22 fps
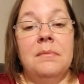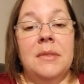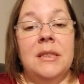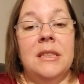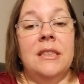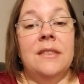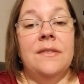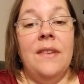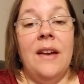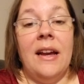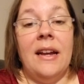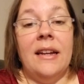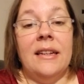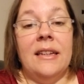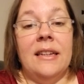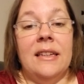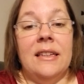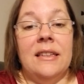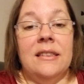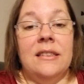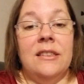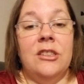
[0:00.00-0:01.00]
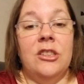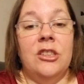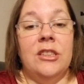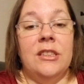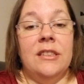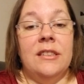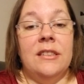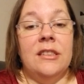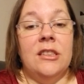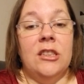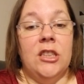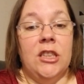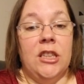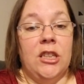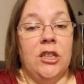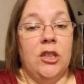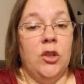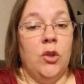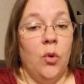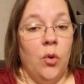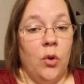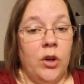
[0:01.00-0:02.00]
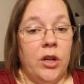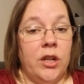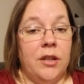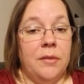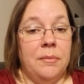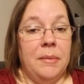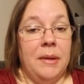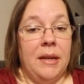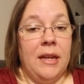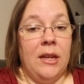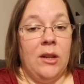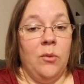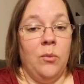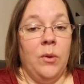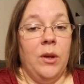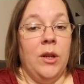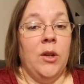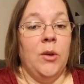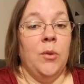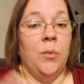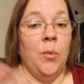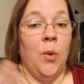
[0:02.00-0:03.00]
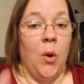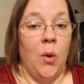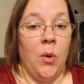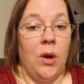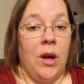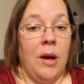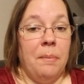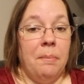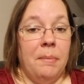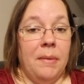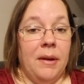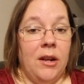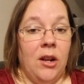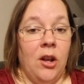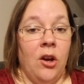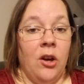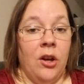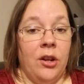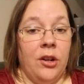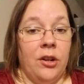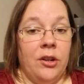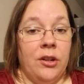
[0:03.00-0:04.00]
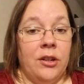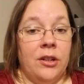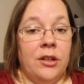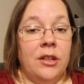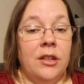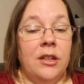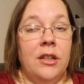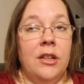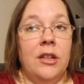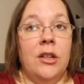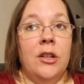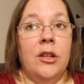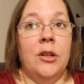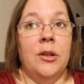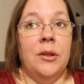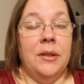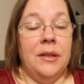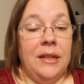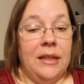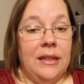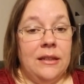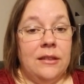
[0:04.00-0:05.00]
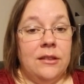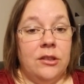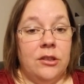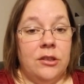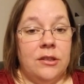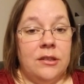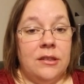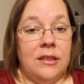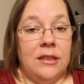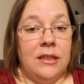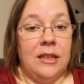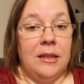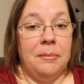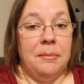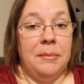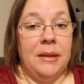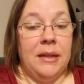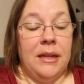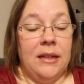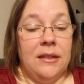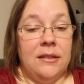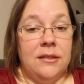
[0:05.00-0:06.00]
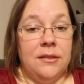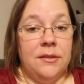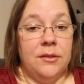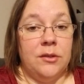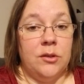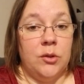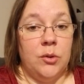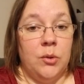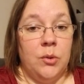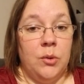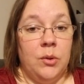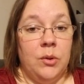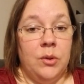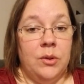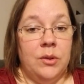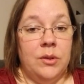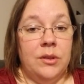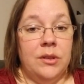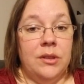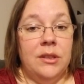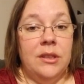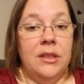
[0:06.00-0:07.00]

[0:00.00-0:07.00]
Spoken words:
the fact is, she still ignored me and went and woke up my daughter, who needs her sleep because of school.